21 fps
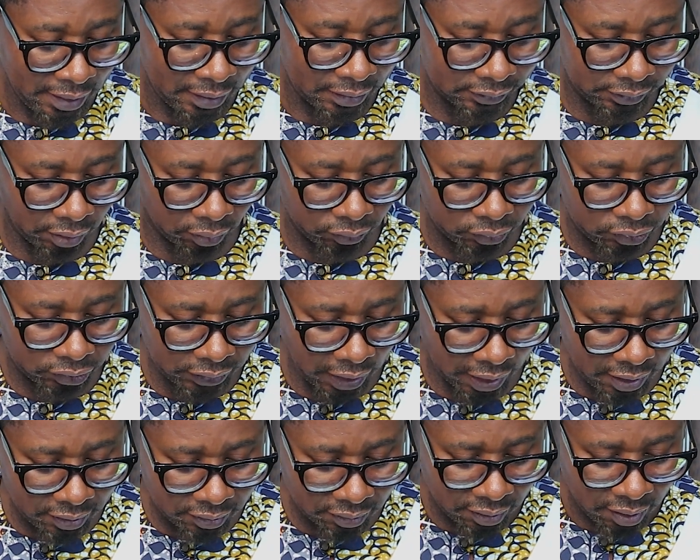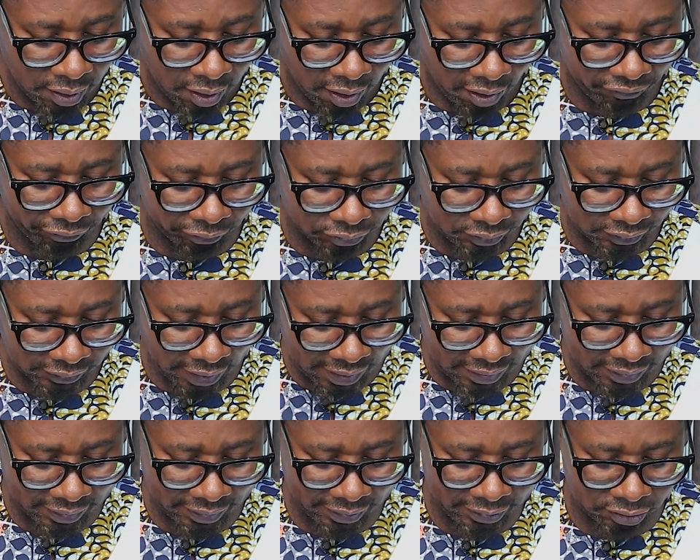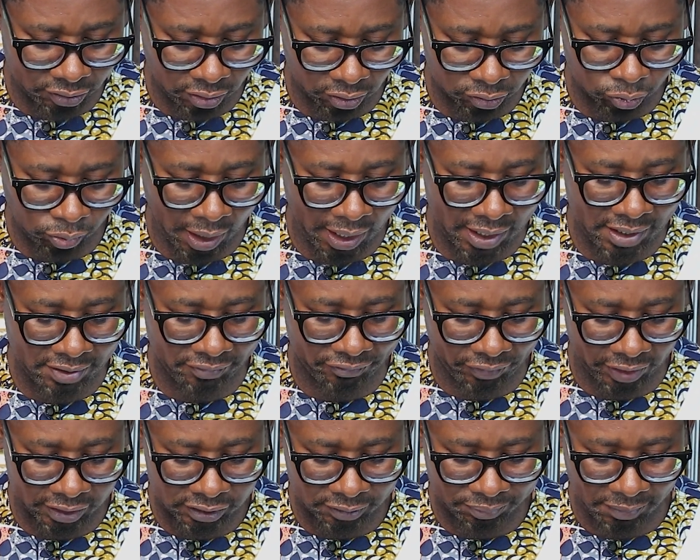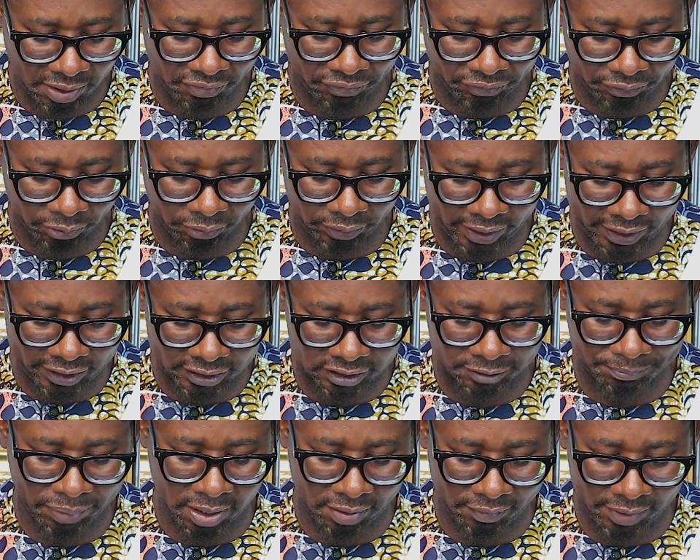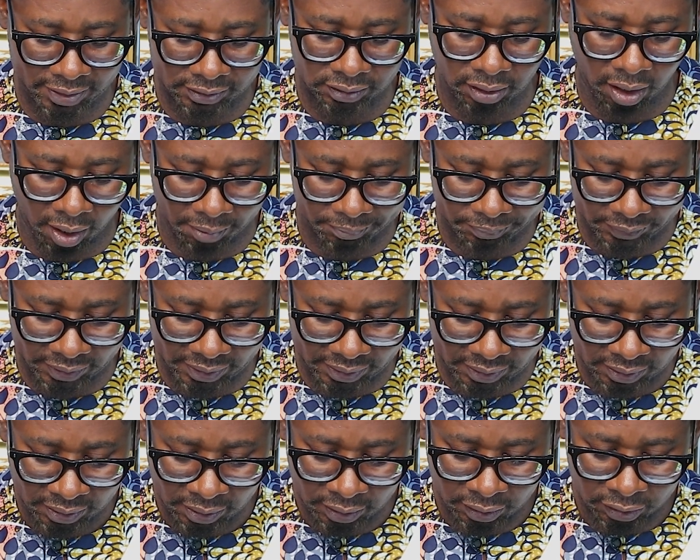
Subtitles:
Zhongshan Fucheng Industrial Investment through its parent company,